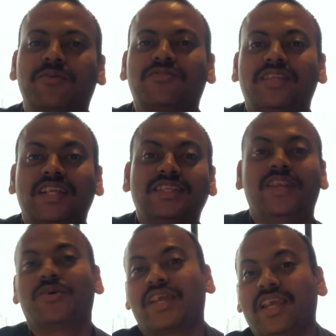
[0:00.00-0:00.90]
coming from that
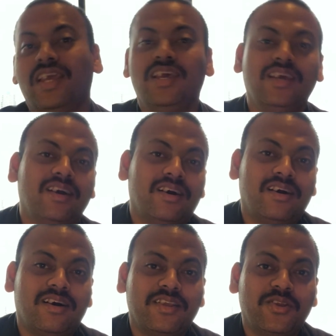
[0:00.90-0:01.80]
side. Okay,
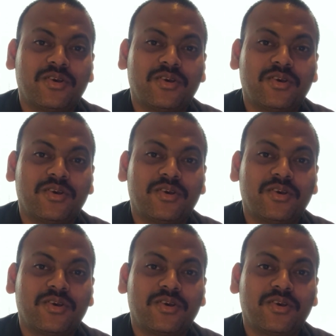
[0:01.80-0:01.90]
very